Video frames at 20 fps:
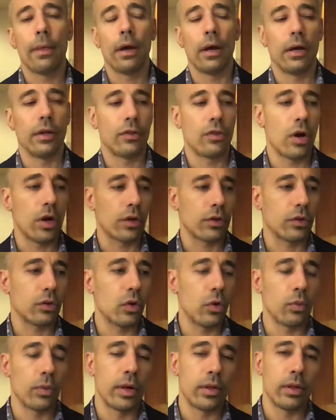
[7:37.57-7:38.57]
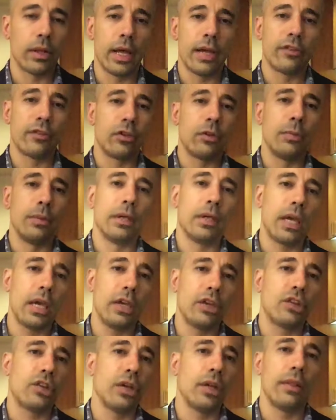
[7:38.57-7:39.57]
go around the lines of
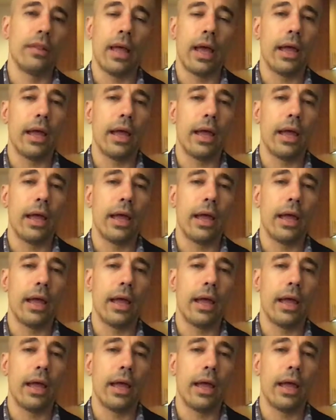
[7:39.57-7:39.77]
communication